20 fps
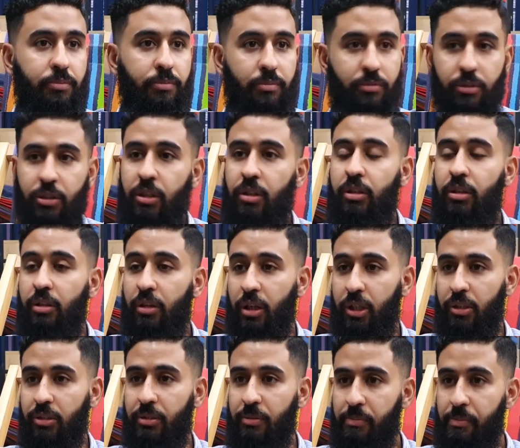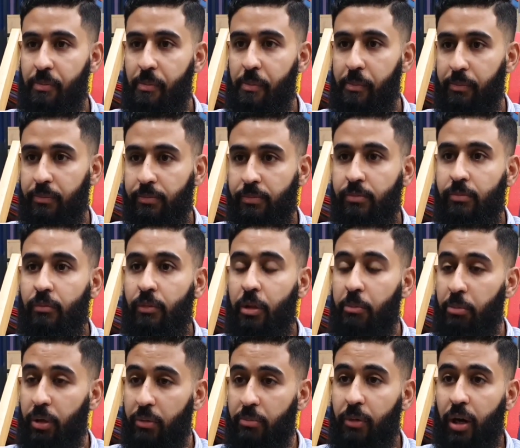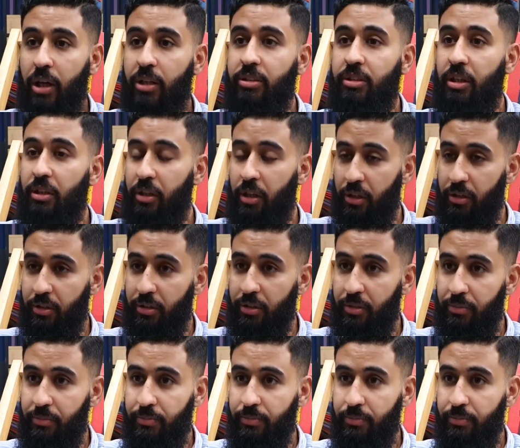They did not. But mine, they did.